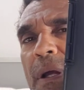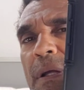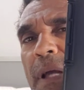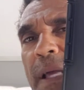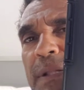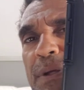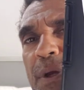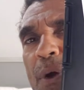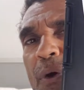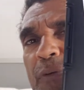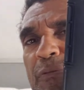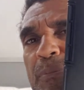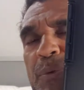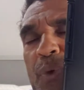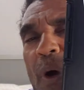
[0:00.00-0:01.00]
And to go
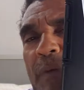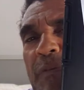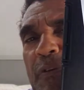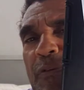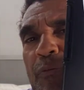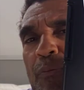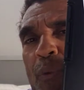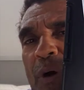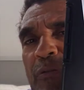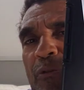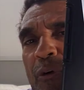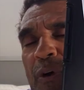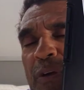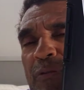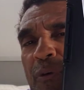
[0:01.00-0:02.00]
from 12 to
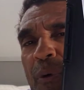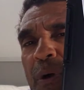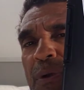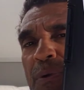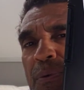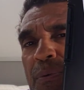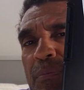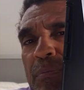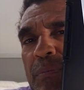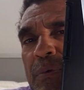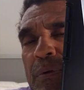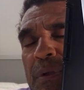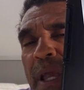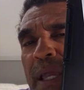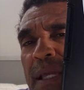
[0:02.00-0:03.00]
144, you
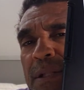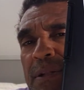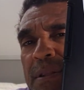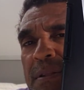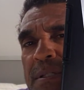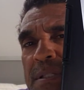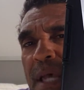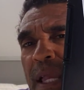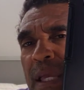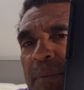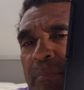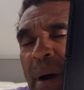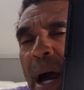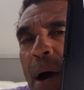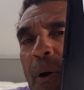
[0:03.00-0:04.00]
take it to the
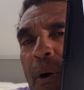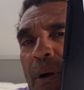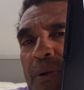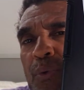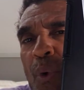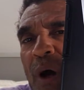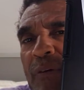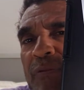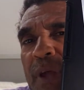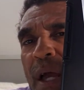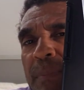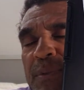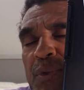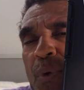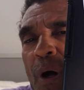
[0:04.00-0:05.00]
second power. 12
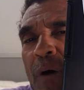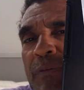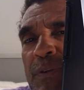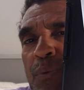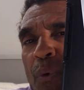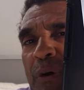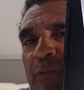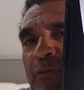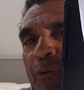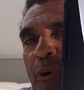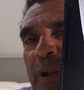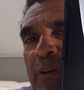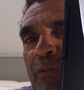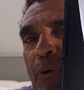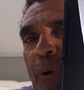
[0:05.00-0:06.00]
times 12 is
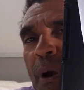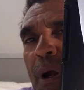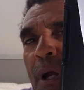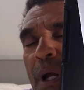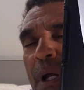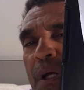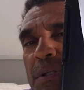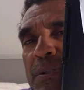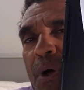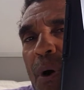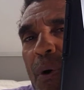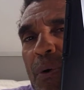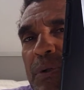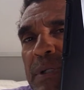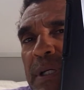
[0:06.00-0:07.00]
144.
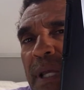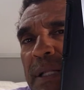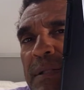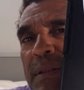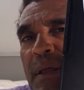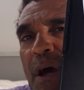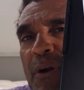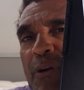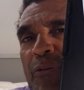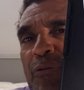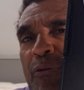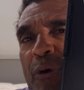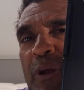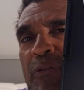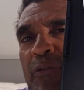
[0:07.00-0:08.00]
So to get to the
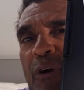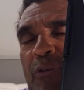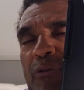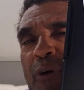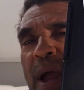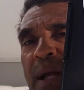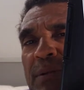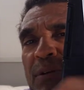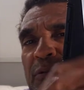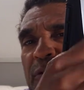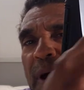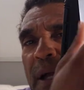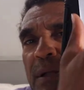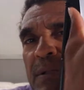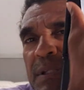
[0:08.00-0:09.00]
144 fractal
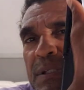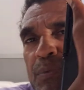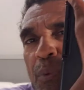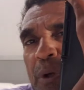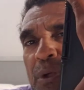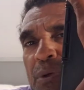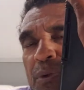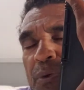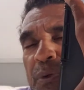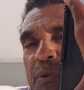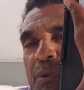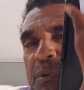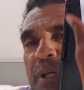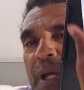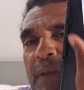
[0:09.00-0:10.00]
faculties, what you do is
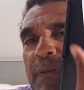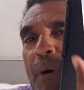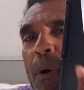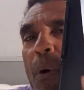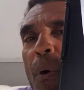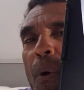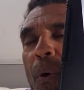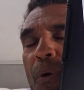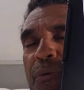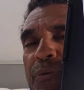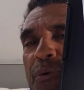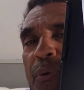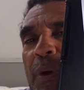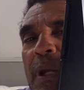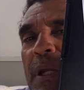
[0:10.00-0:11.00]
you take the whole
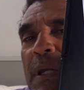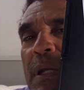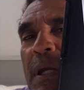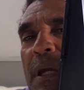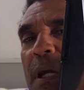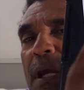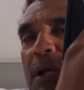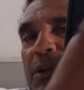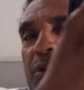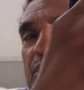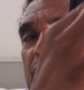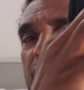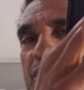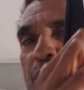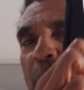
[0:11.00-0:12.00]
tree, you
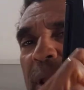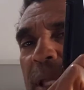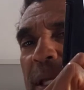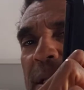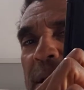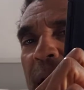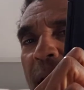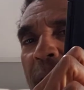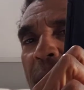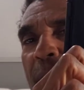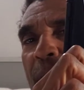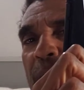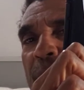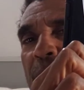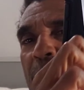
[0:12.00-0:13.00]
shrink it
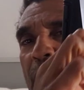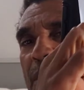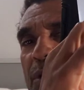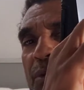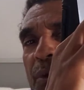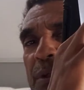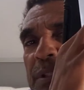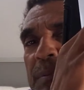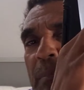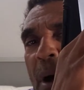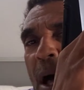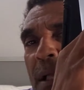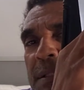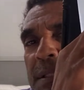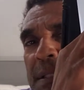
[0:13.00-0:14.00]
down to a
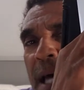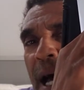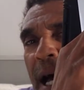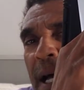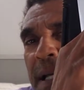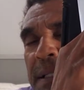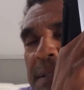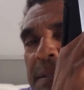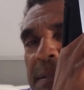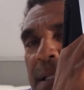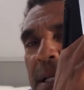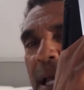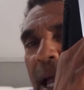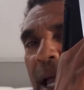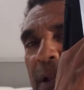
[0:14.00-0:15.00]
small size,
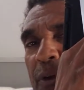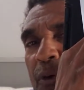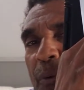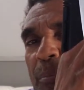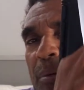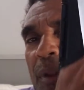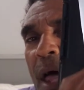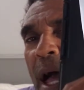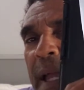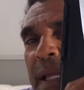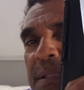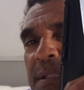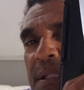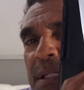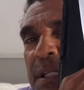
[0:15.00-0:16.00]
and you apply
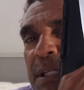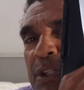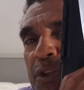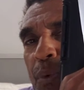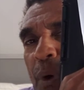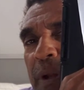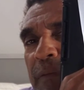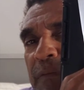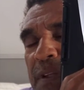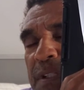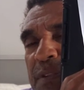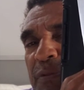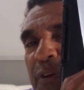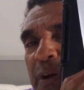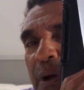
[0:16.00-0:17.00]
it to each one of the
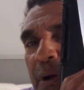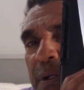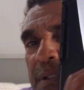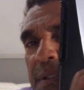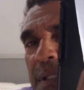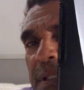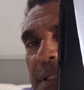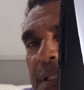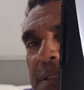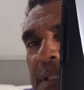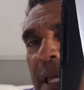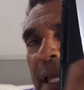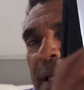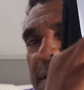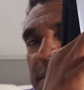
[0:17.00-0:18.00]
spheres. In this
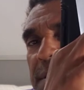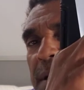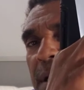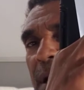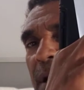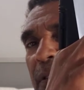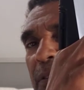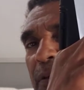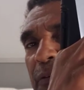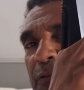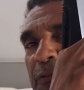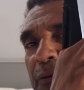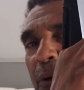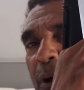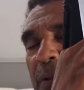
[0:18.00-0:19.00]
case, the
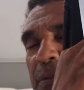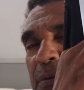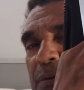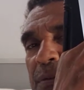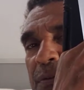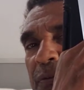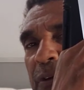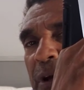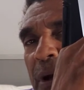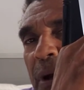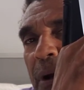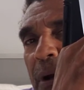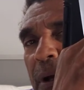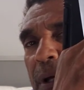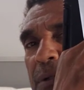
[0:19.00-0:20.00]
fourth
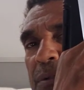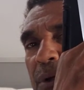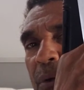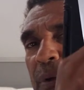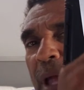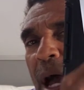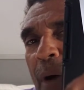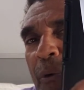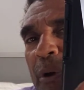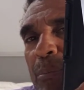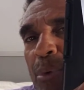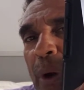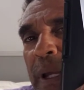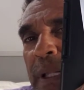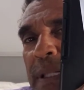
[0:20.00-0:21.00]
sphere. So now we
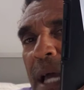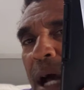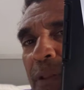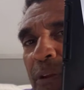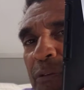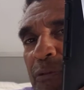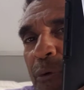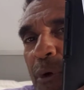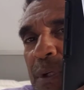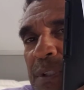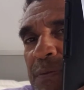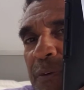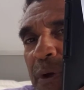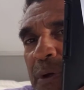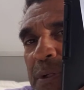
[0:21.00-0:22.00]
break down the fourth
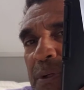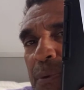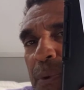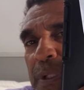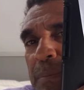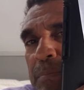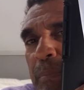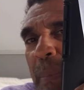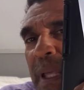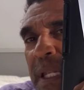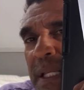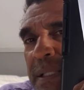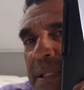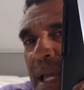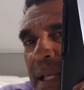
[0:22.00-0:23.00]
sphere into a
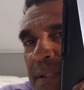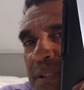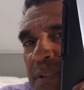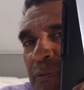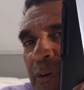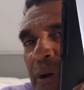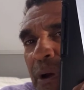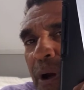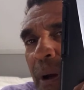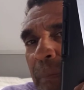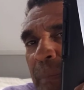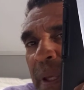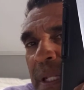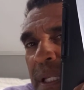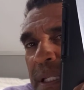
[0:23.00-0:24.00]
mini 10th sphere, a
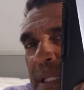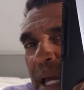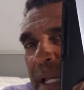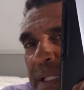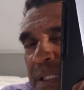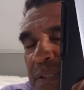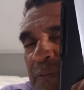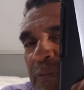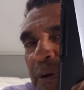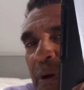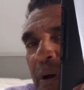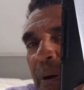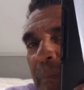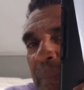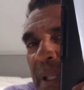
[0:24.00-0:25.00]
mini 9th
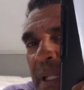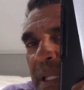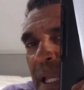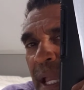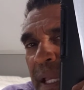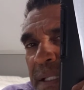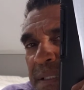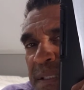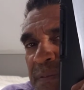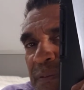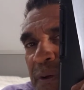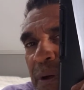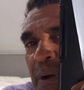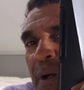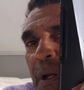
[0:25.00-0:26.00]
sphere, a mini 8th
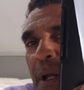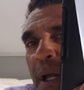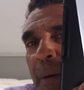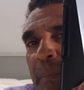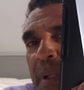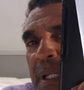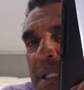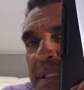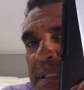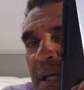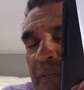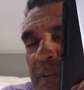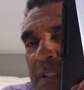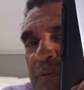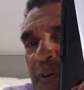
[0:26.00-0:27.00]
sphere, a mini
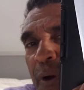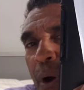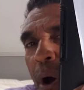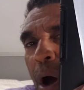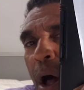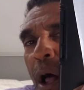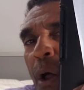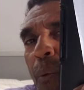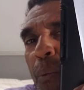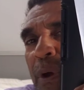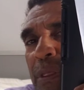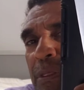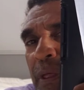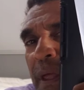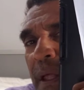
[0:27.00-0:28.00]
7th sphere, all
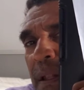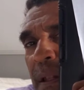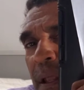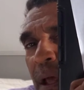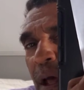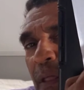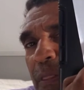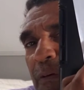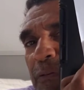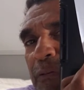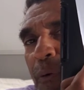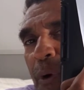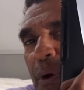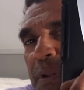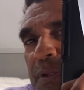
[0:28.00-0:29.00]
within the
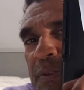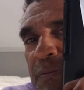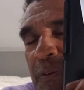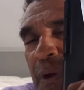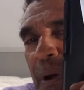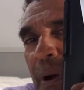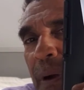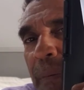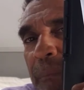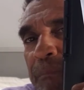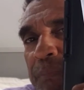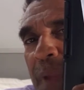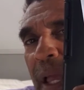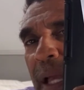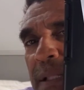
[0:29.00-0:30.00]
fourth sphere.
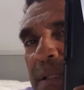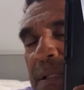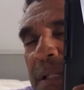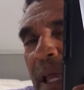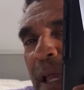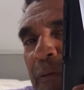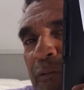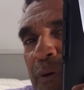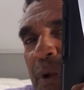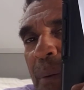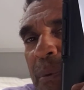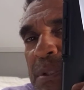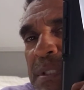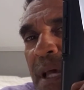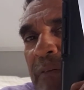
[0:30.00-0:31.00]
And today for
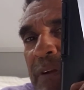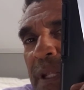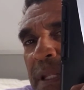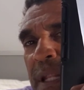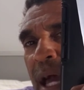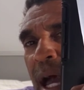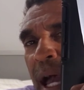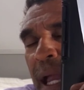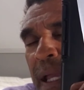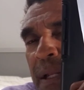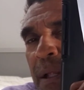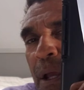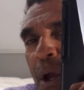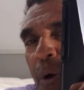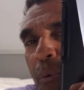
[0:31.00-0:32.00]
number 79,
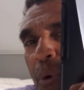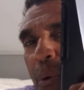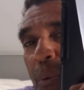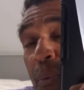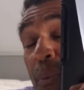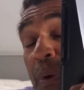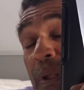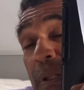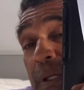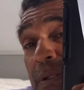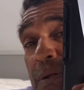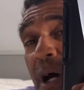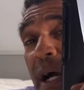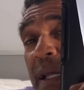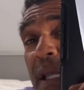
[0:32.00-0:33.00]
what we're really
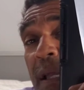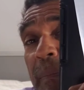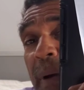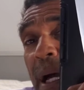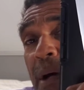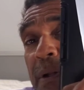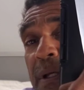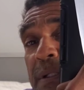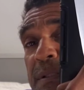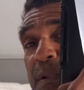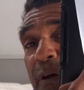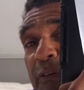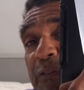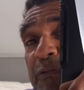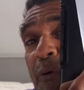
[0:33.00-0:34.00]
talking about is
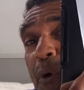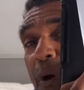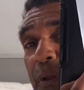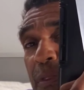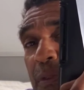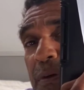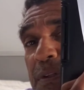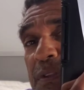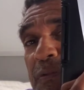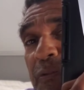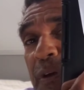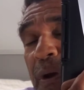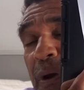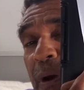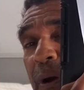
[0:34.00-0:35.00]
the fourth
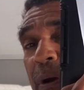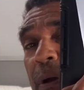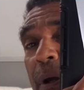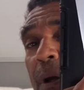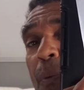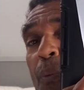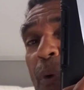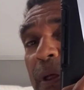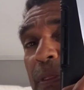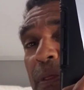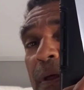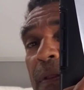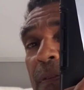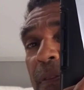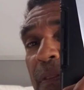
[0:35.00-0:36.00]
sphere
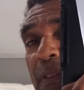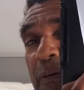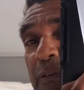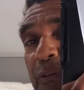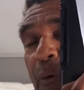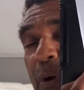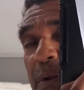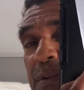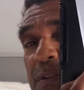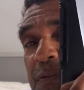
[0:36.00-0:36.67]
within the fourth